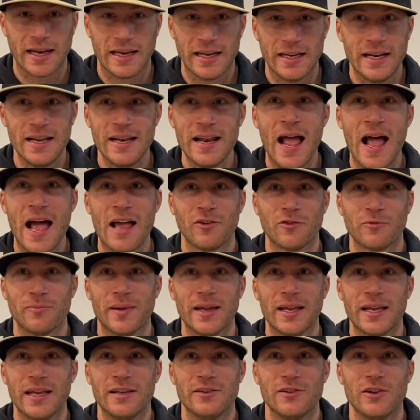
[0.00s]
He didn't ask me.
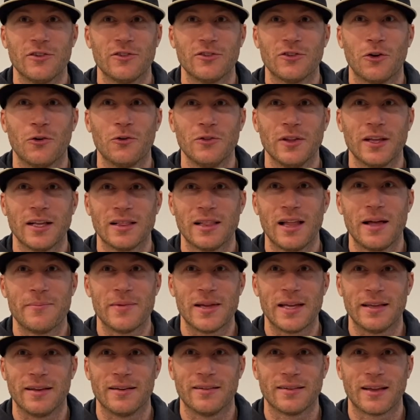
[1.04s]
He just told the club,
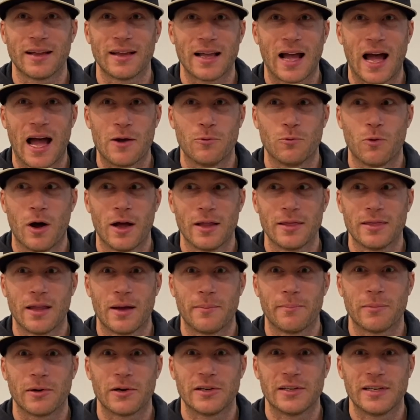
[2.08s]
he's like, I want
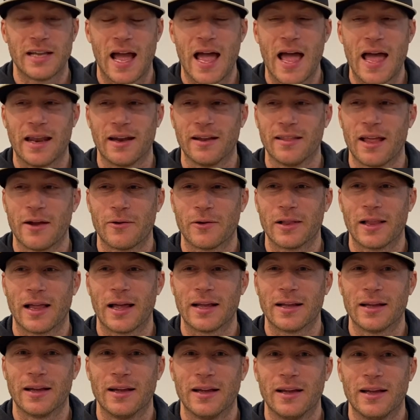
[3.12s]
number 10. And they were
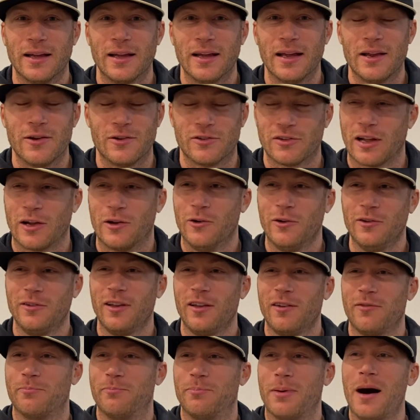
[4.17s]
like, he was like, who's
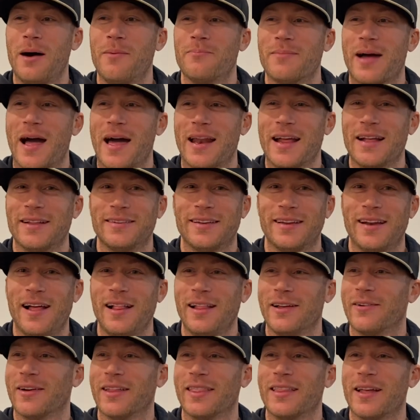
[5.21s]
this bum, Matt
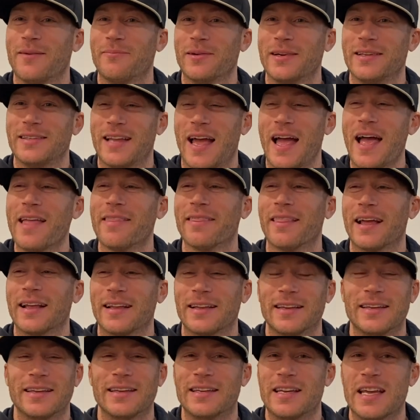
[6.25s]
Antonelli, with number 10? Like,
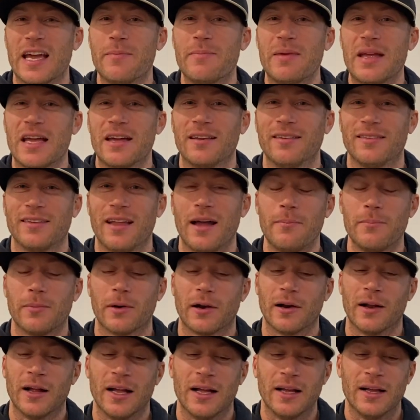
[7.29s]
give me his
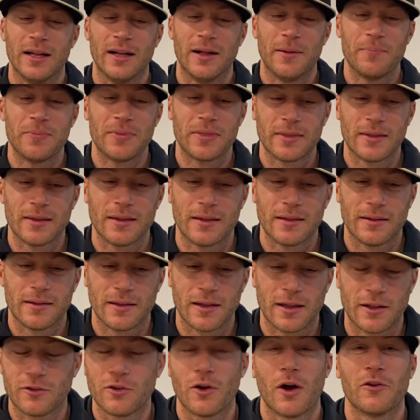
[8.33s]
number.
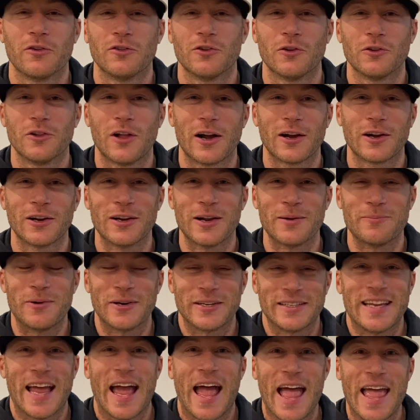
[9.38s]
And so I was no longer number
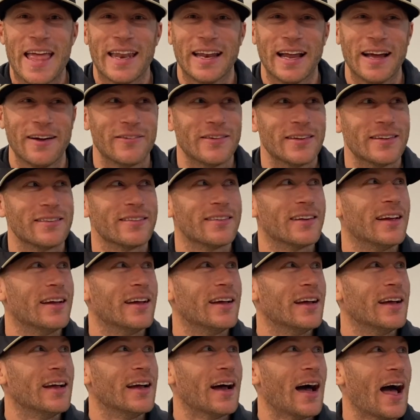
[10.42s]
10. I was,
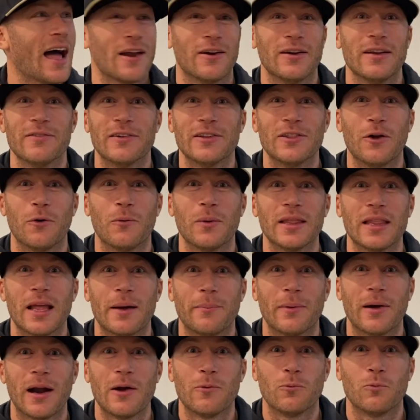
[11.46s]
I don't even know what
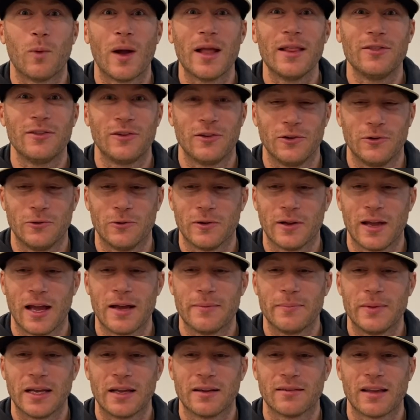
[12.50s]
number I went to, okay,
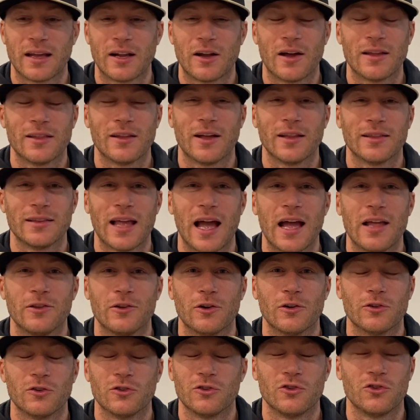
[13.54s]
because I got non
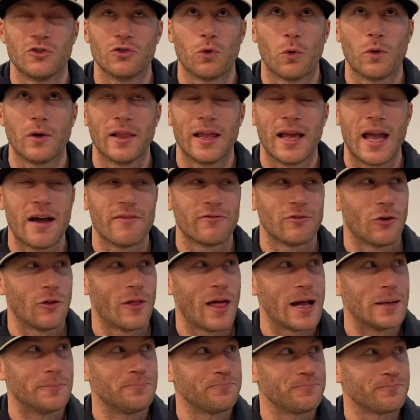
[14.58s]
tendered shortly after
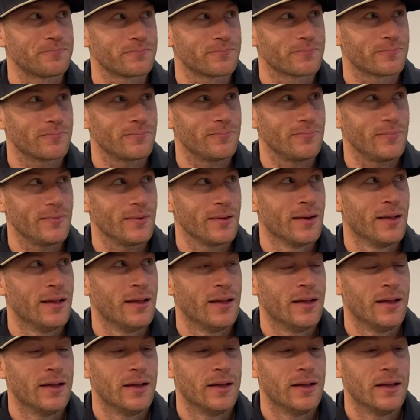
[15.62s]
that.
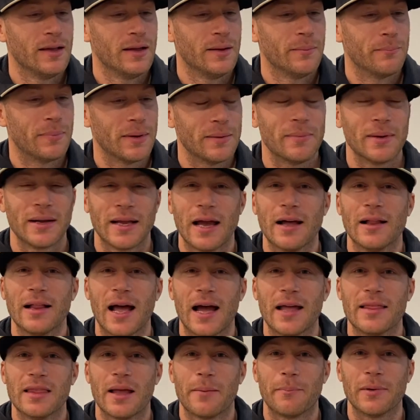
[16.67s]
But Miguel
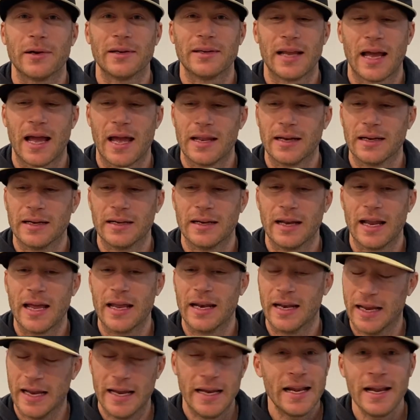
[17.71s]
had number 10, and,
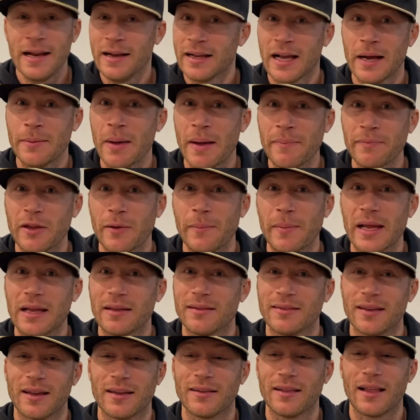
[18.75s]
and he didn't come up to me and
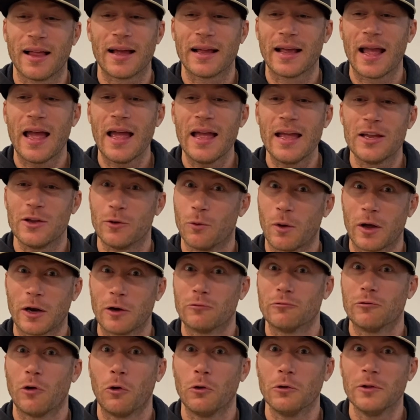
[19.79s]
said, like, hey, you want a
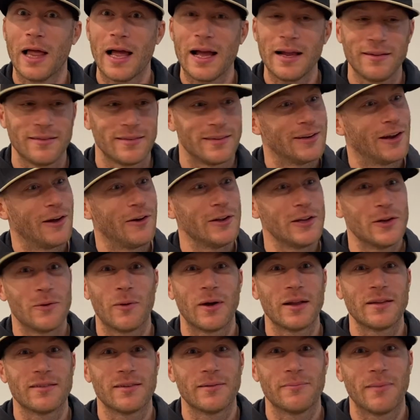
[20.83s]
Rolex? You know, you
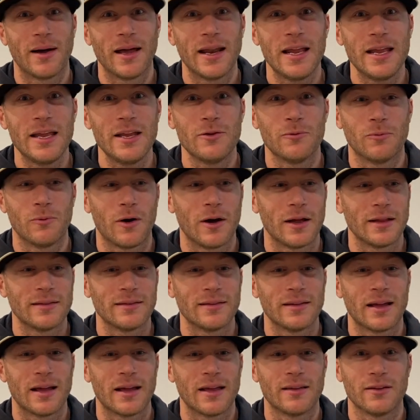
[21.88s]
want some money? You
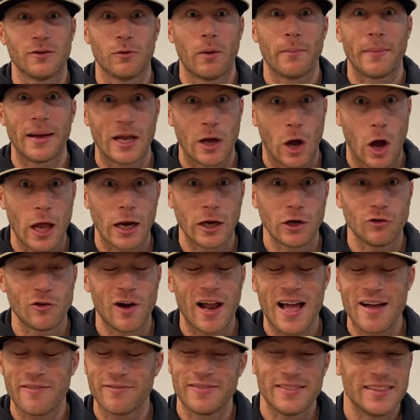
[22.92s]
want, uh, you want my
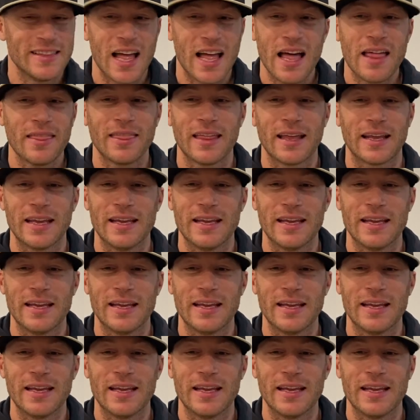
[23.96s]
autograph? Nothing.